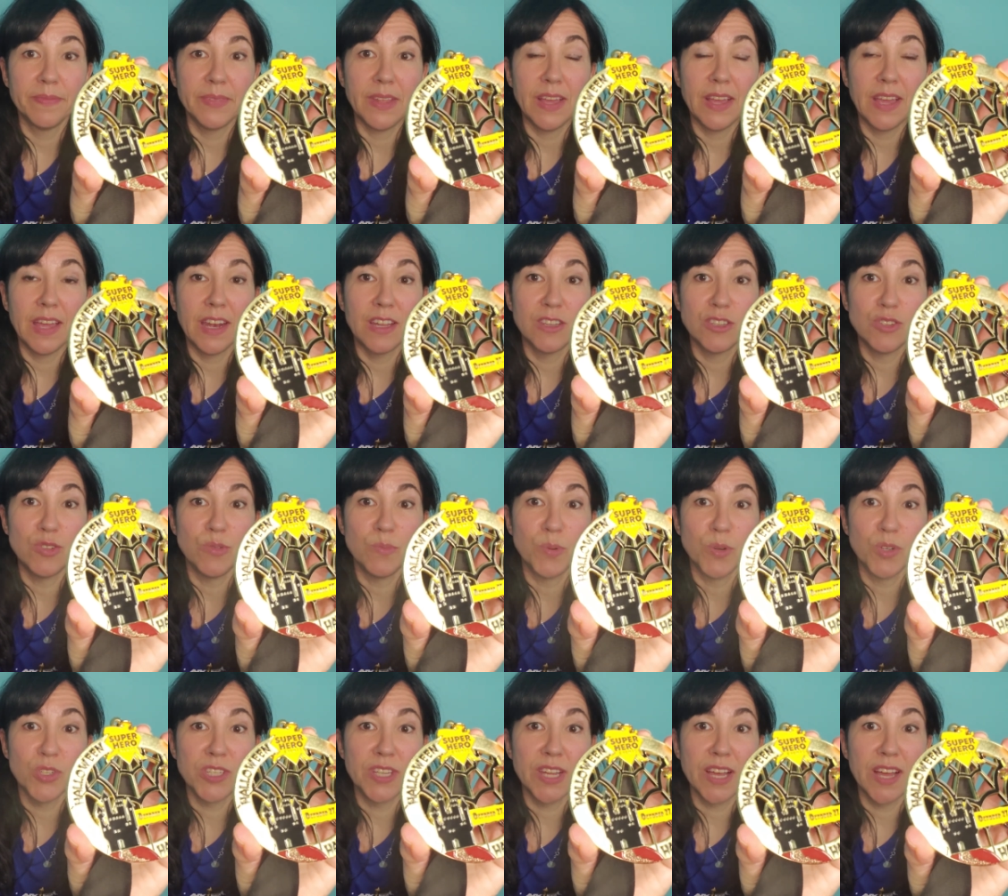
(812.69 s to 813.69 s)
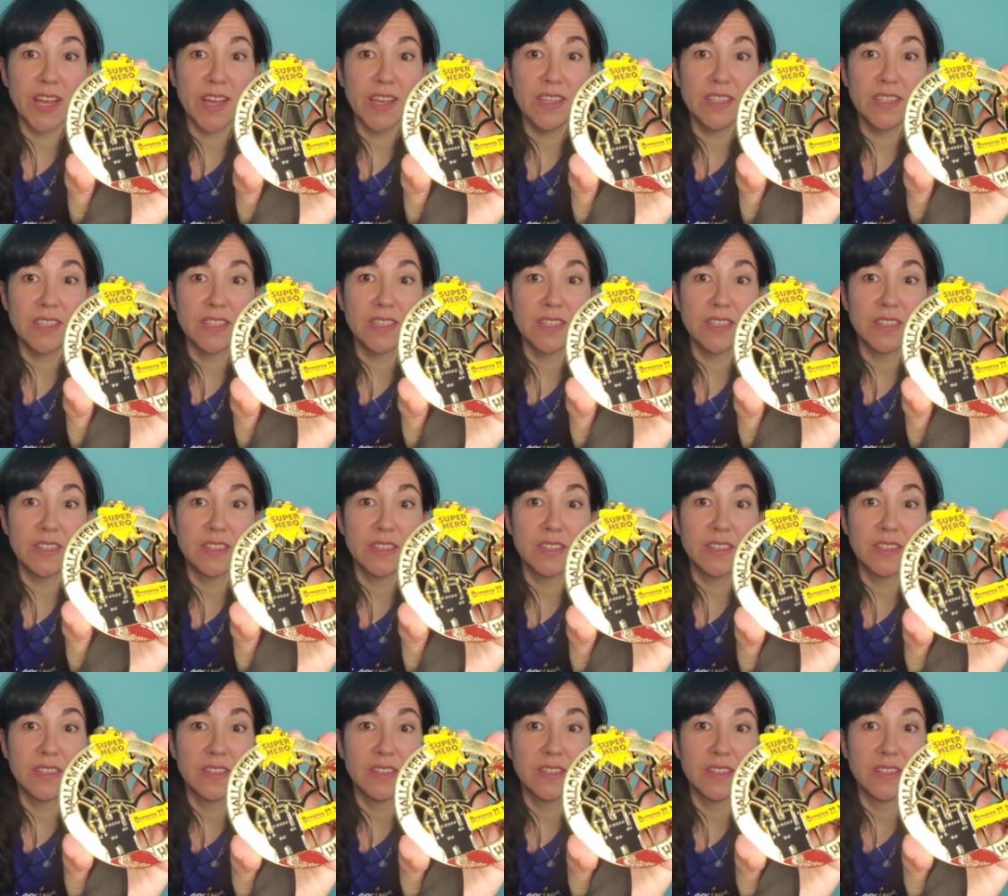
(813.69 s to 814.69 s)
Again, a supersized
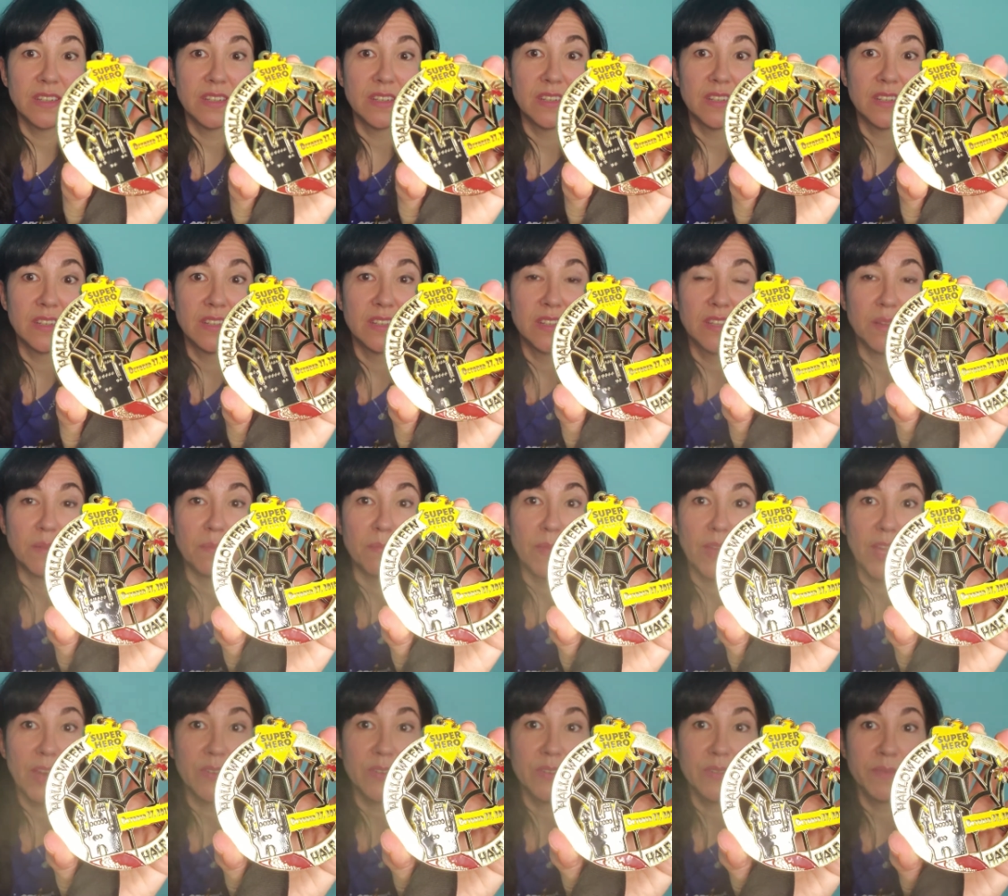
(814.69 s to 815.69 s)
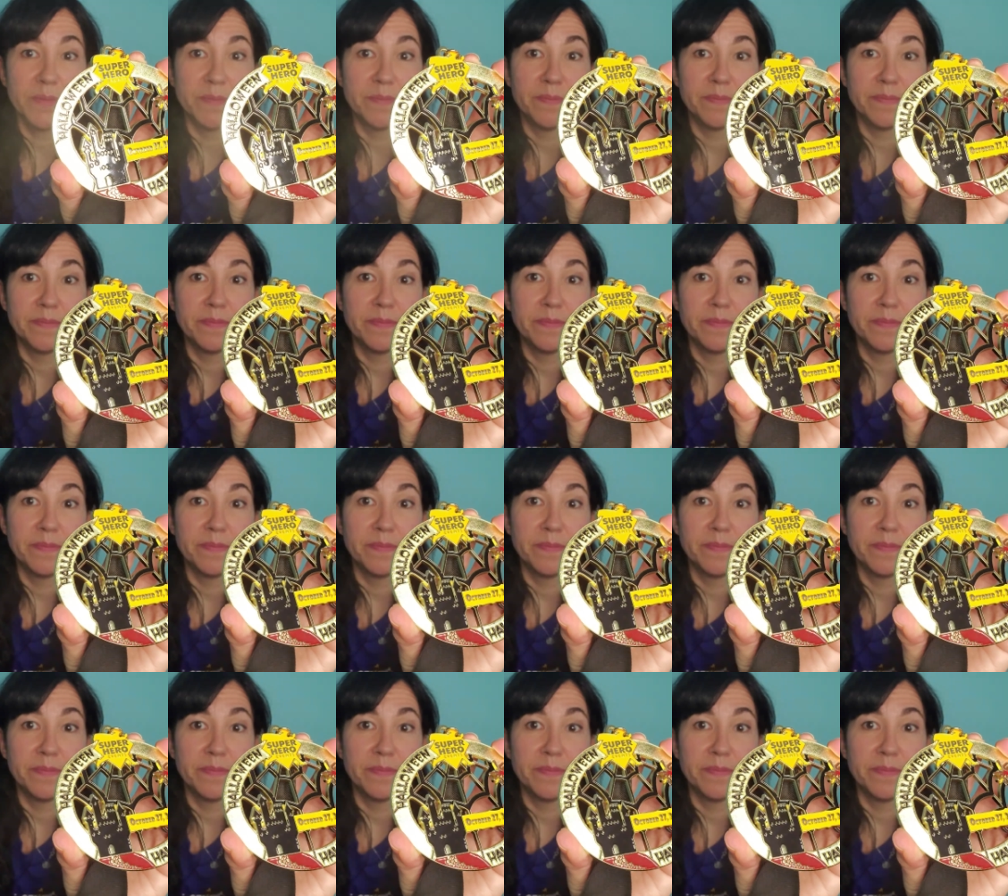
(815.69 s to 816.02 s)
medal,